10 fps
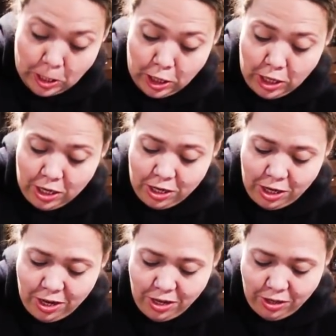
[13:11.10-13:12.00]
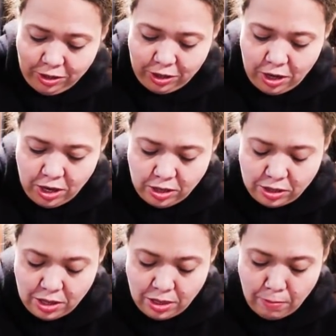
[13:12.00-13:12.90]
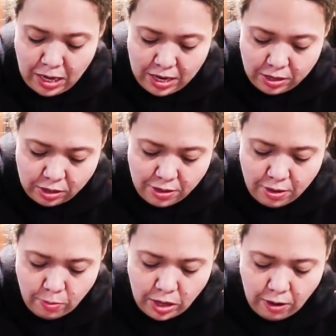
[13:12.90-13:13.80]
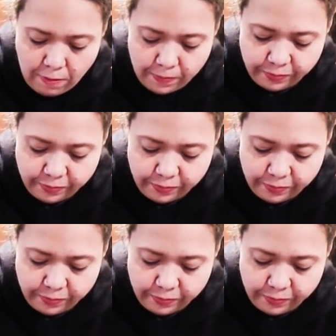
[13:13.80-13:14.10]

I can't cut the bite. There we go.